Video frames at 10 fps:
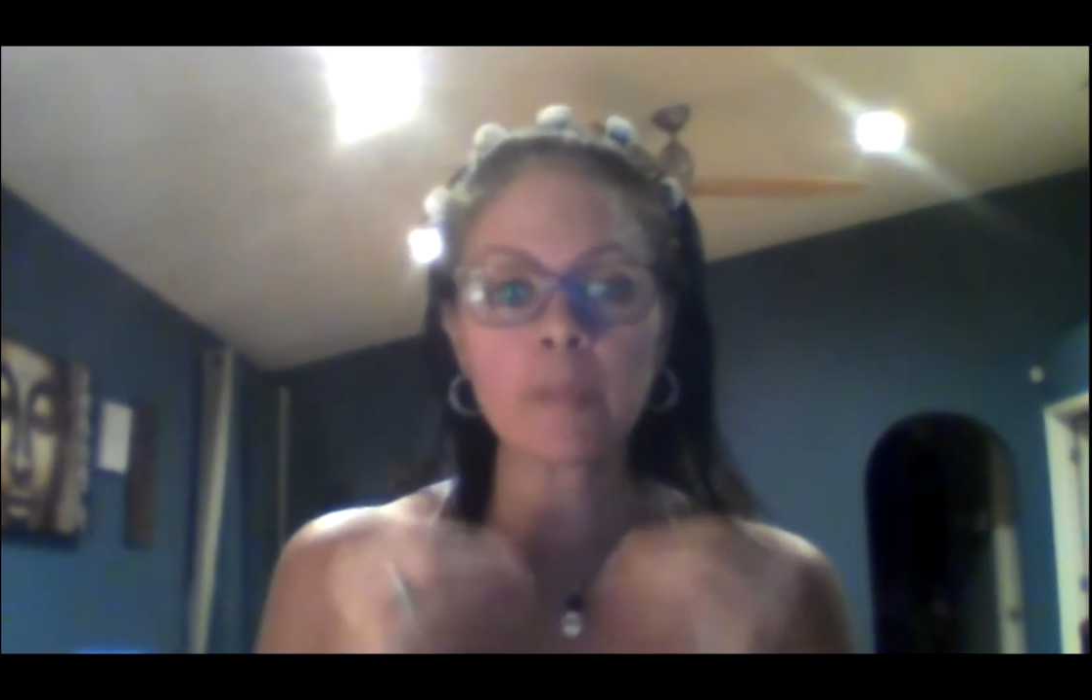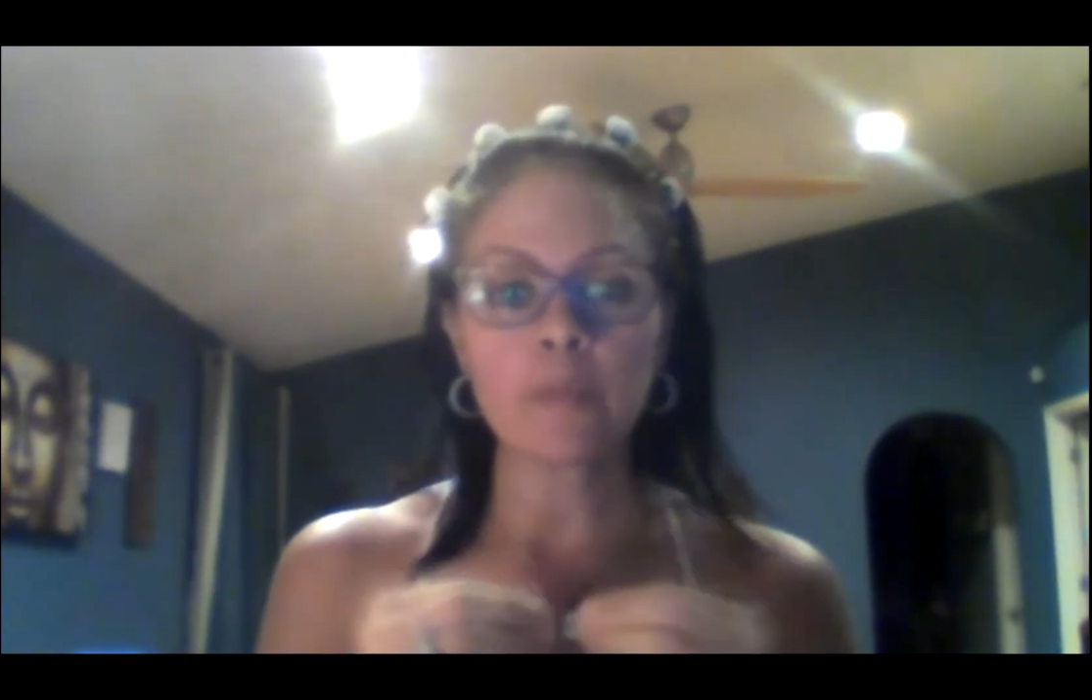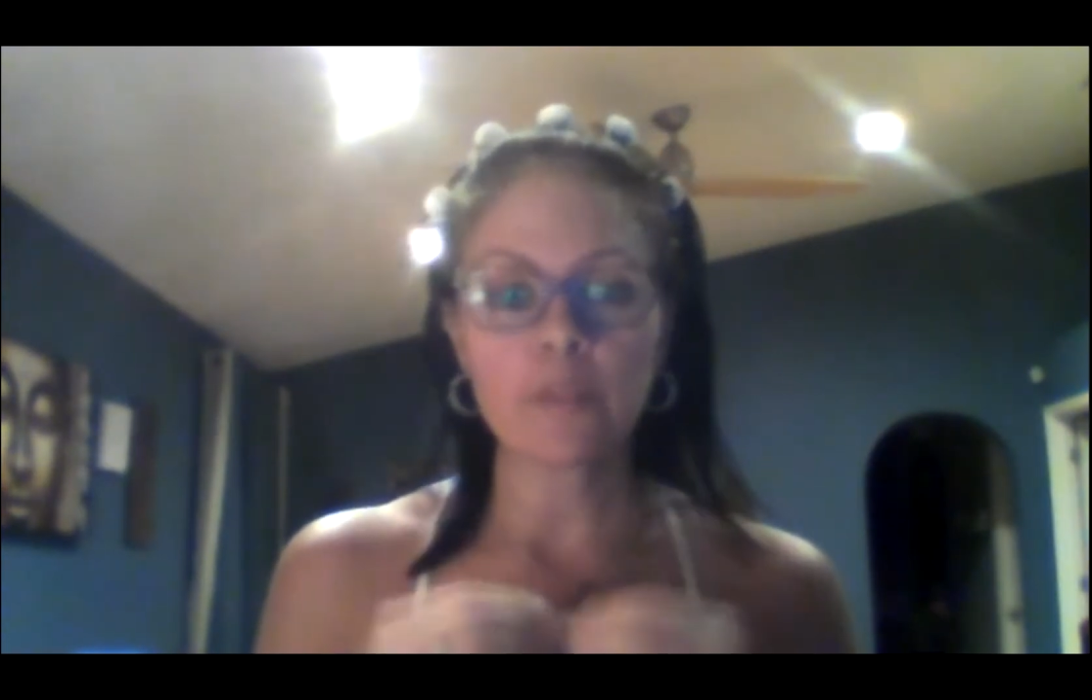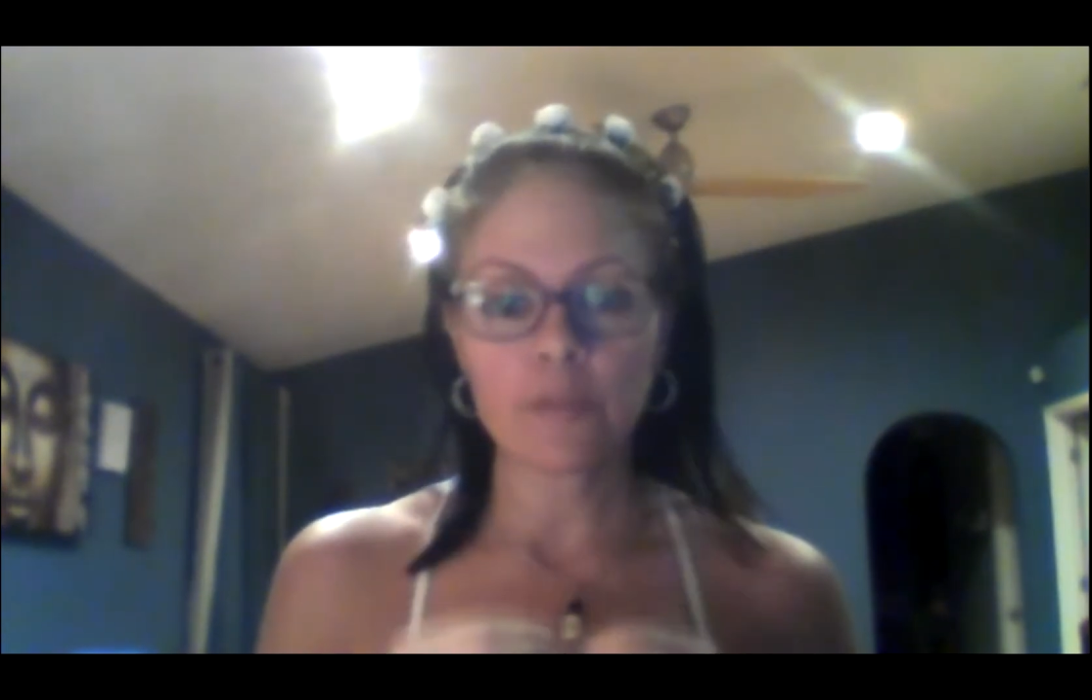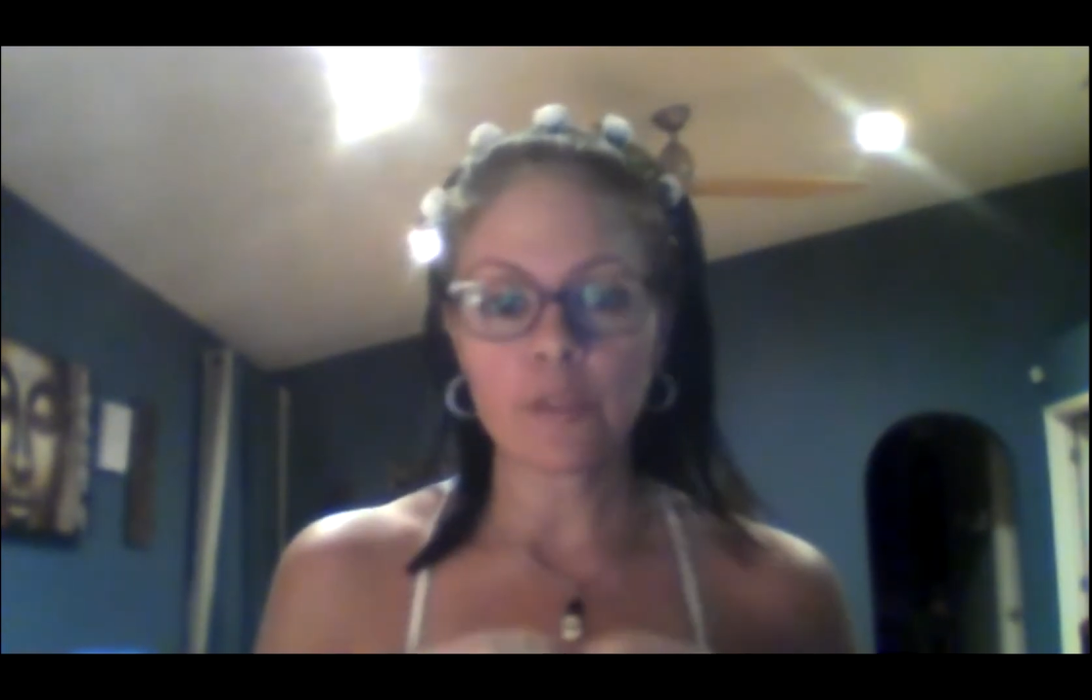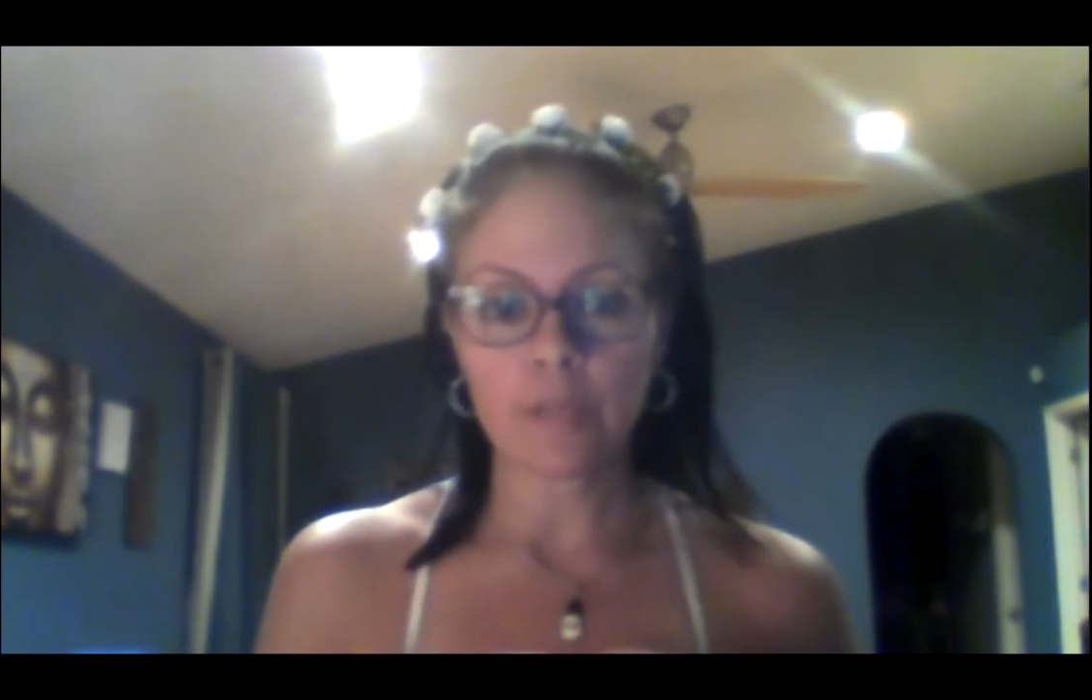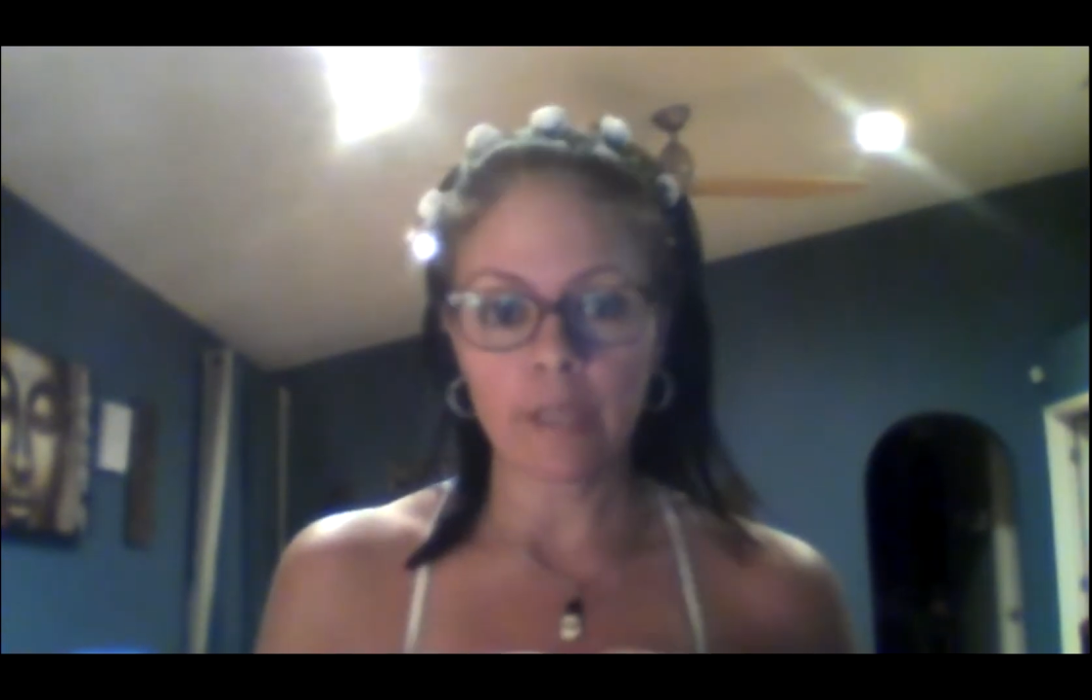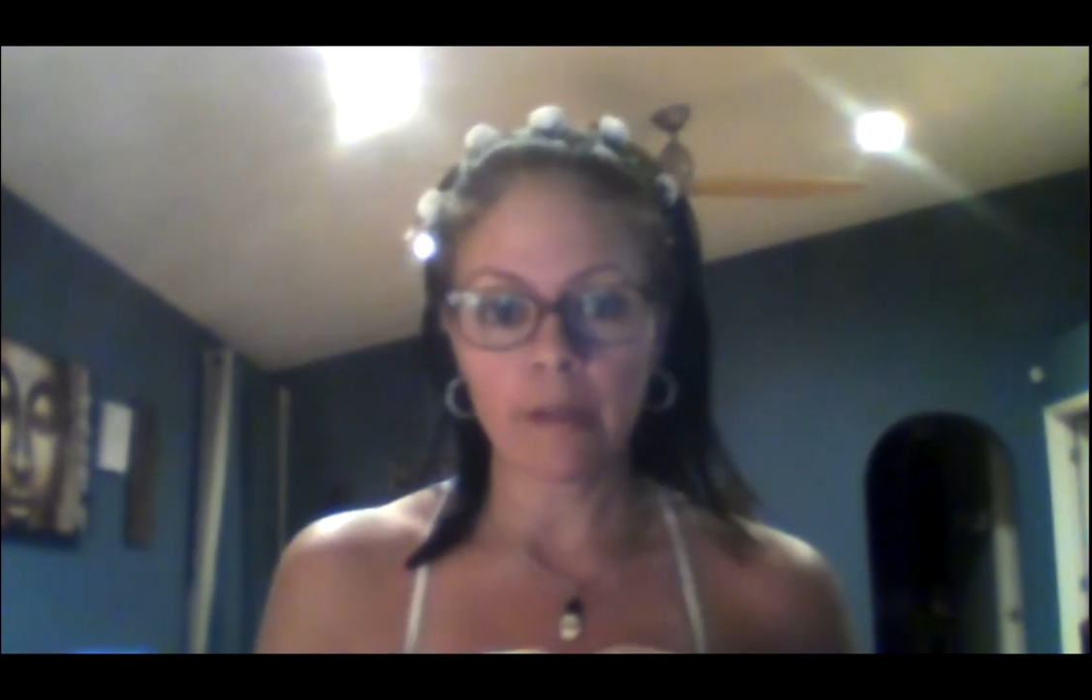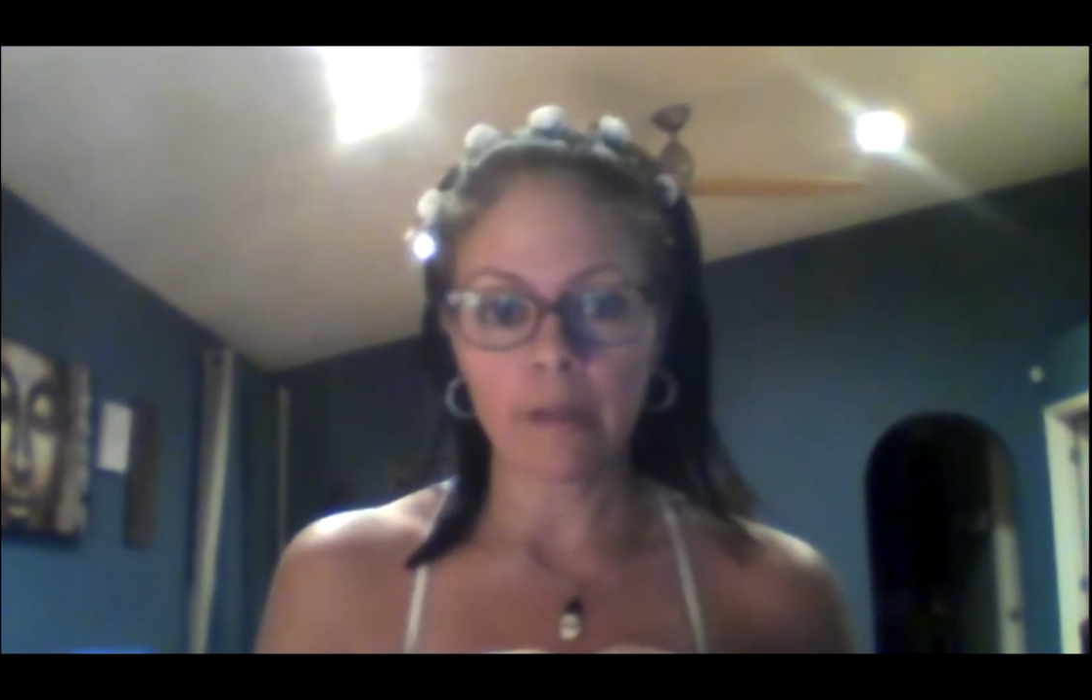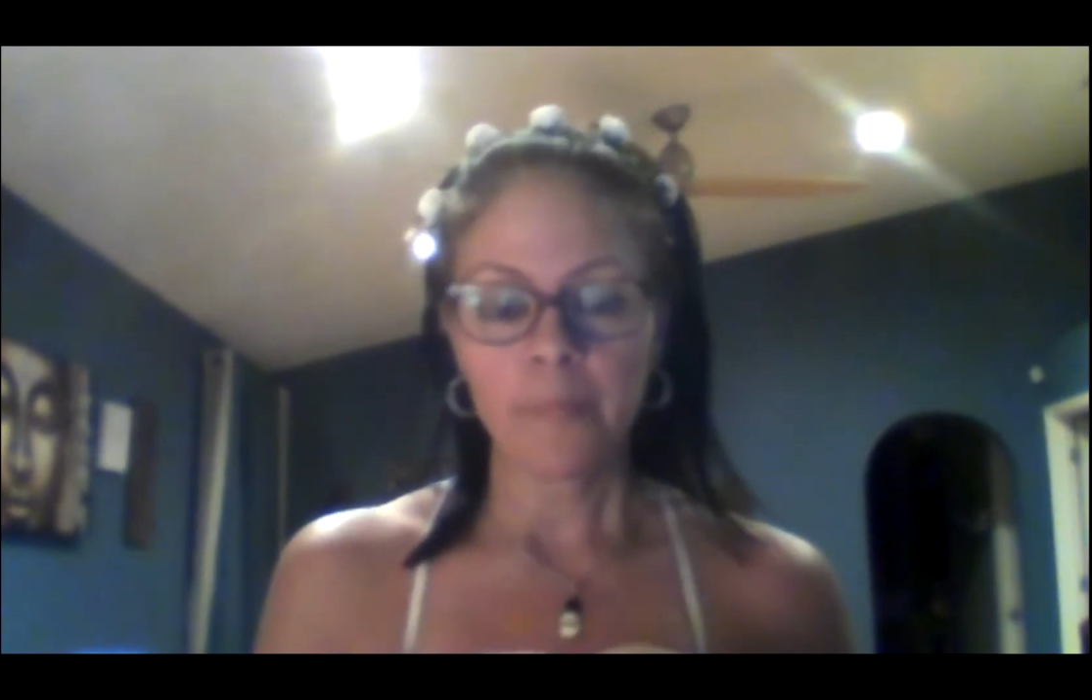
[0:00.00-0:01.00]
people do
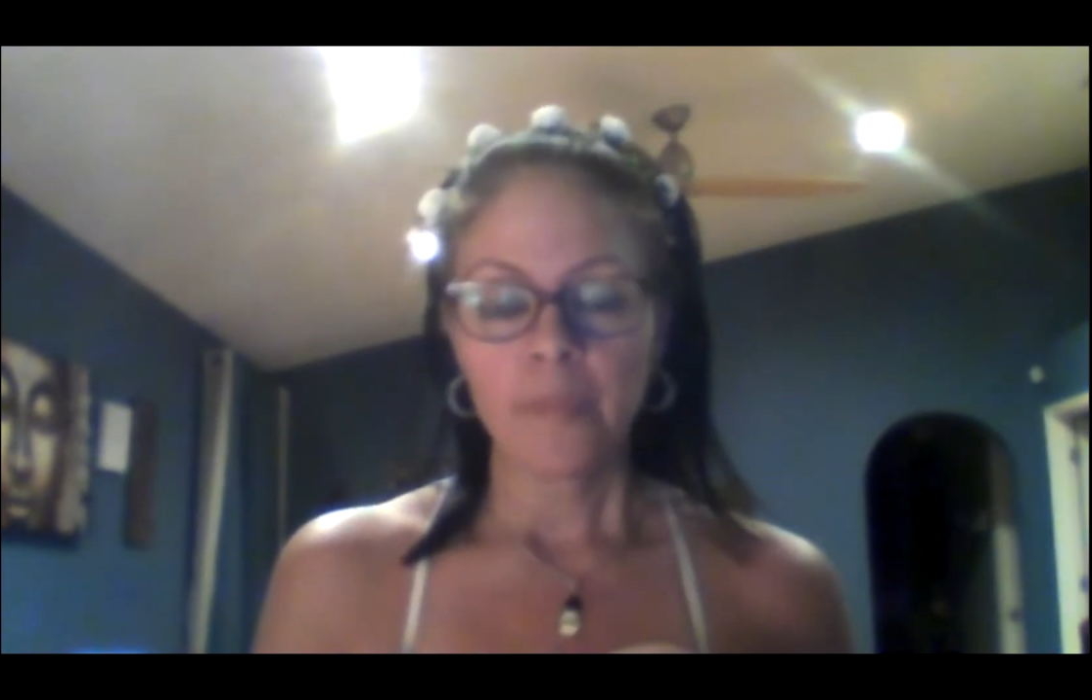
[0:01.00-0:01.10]
doTERRA.